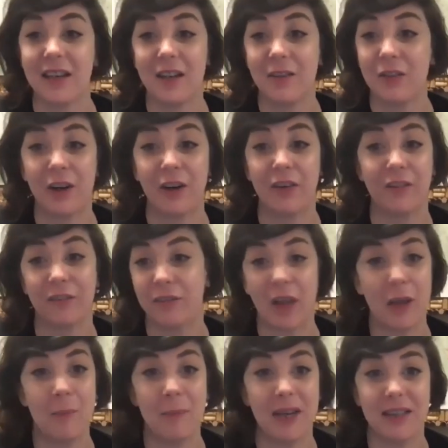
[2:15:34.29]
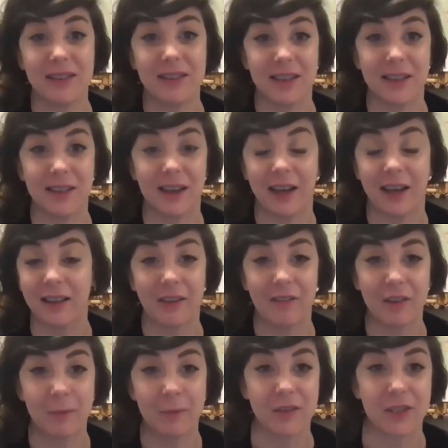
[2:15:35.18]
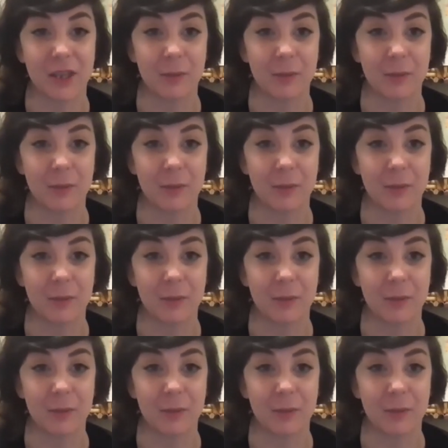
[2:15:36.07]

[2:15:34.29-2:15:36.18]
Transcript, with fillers: They're amazing. I love them so